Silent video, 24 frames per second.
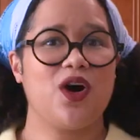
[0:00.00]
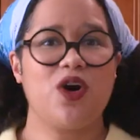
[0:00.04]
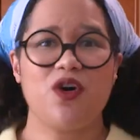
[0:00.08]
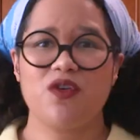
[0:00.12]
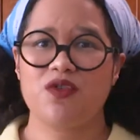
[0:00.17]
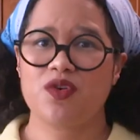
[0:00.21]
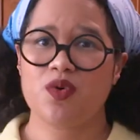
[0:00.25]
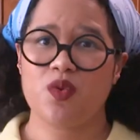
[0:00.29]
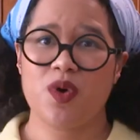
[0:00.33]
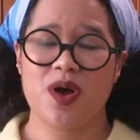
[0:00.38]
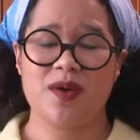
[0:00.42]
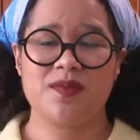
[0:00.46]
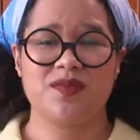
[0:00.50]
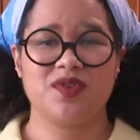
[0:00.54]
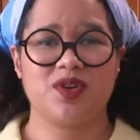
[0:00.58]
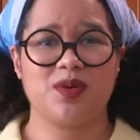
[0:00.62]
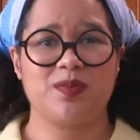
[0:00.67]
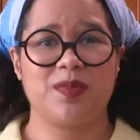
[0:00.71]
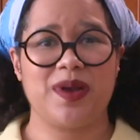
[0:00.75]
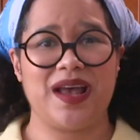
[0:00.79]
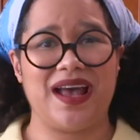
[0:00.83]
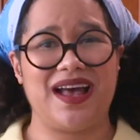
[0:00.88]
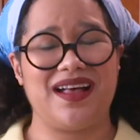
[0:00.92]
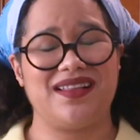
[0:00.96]
overwhelms your
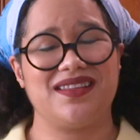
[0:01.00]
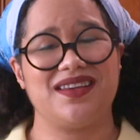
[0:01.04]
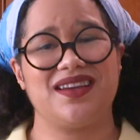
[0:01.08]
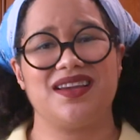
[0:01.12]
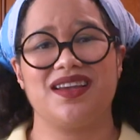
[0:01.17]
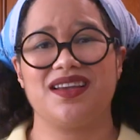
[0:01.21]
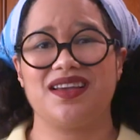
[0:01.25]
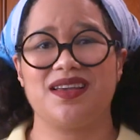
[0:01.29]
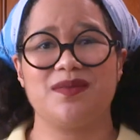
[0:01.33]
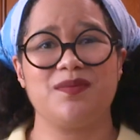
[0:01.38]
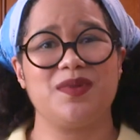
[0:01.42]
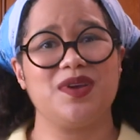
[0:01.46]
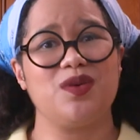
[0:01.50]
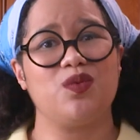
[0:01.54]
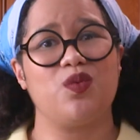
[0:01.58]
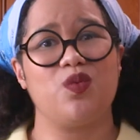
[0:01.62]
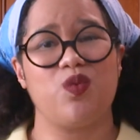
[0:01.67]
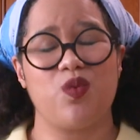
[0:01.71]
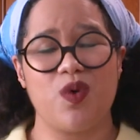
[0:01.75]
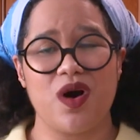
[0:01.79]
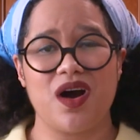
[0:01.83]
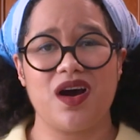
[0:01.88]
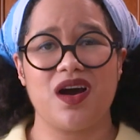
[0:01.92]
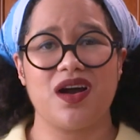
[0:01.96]
palate, and can be
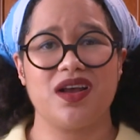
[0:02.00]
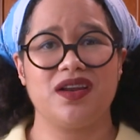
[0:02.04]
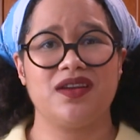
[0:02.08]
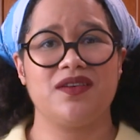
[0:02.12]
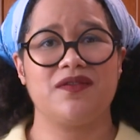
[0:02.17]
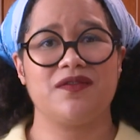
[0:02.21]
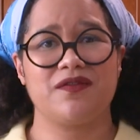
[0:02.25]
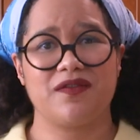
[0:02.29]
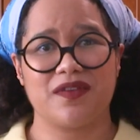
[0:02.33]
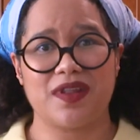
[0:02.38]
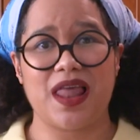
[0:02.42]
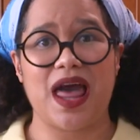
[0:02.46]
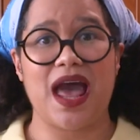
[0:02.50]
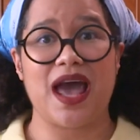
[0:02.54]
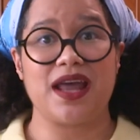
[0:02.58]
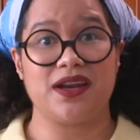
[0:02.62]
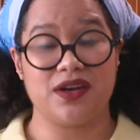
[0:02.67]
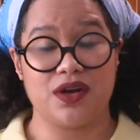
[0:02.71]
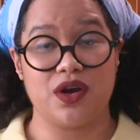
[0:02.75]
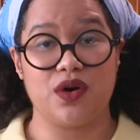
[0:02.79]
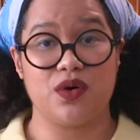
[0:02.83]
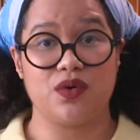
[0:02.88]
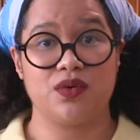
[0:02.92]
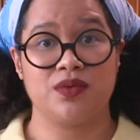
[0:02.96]
one flat
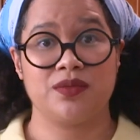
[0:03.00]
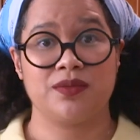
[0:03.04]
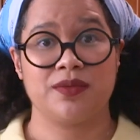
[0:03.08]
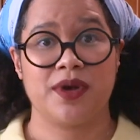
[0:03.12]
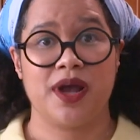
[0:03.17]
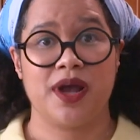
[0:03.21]
note.